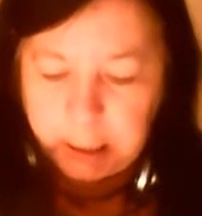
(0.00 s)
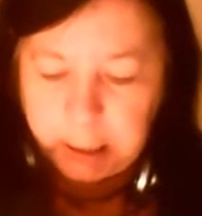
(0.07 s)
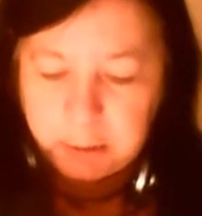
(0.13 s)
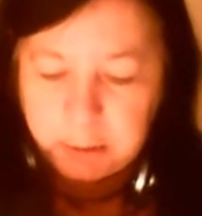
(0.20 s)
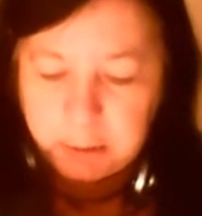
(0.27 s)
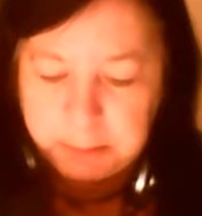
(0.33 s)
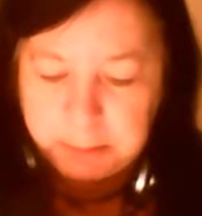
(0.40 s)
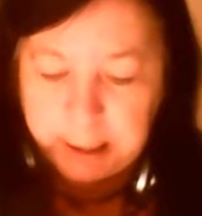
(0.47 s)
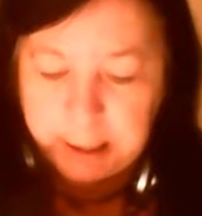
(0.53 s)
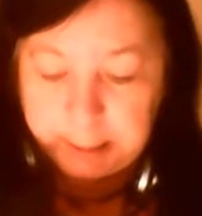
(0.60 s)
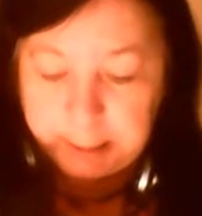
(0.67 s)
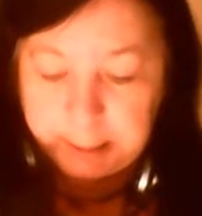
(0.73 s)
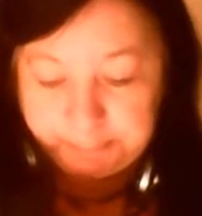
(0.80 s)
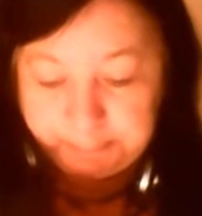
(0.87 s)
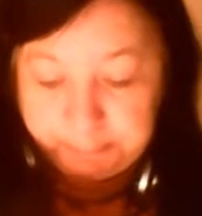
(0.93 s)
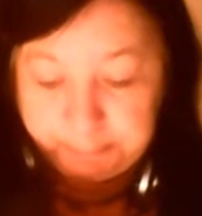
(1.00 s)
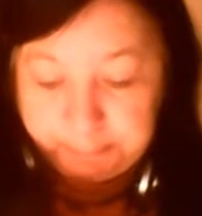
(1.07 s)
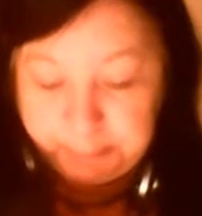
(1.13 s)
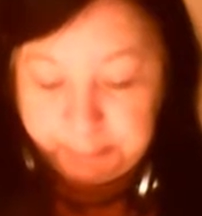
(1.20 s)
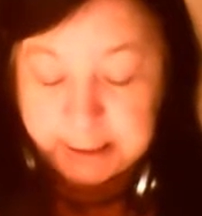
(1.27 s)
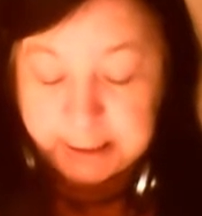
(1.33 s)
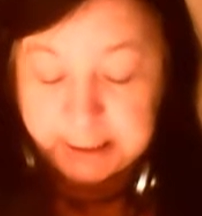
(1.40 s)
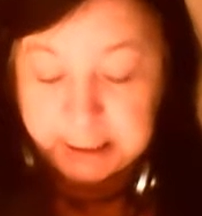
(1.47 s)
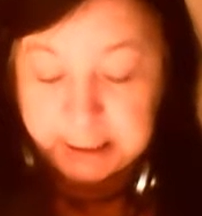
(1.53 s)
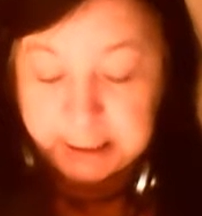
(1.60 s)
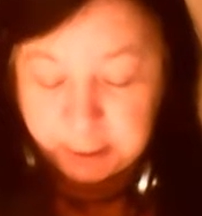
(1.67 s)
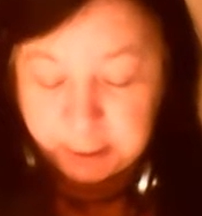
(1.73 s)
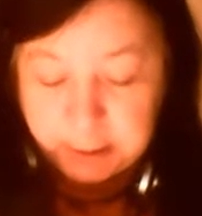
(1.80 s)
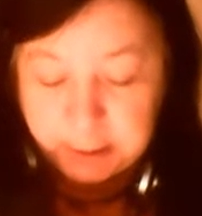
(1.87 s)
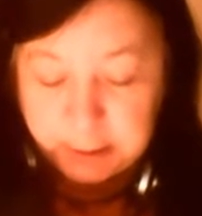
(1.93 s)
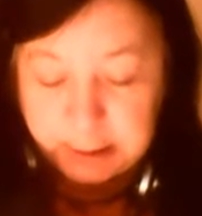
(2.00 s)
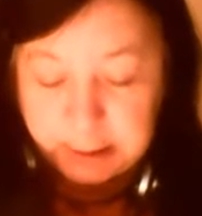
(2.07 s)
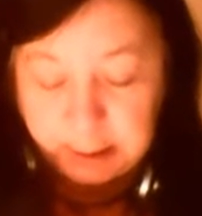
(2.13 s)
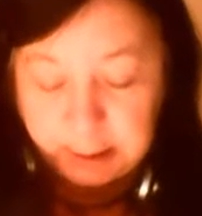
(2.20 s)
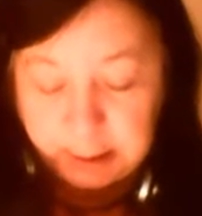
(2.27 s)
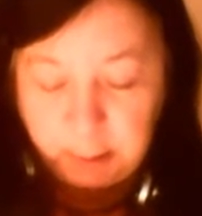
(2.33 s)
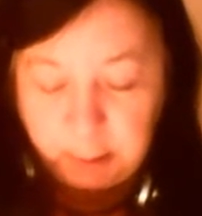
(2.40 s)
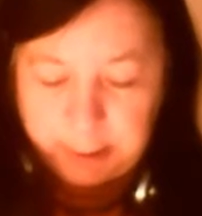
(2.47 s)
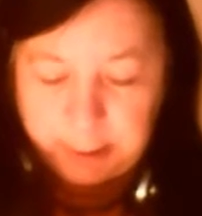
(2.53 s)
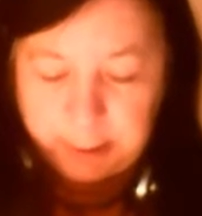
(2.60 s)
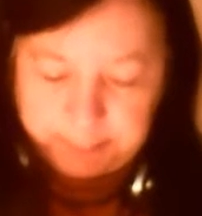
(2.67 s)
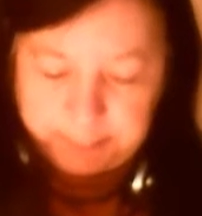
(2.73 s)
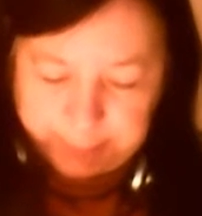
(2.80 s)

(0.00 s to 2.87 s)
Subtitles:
I was back by 6:30 in the morning.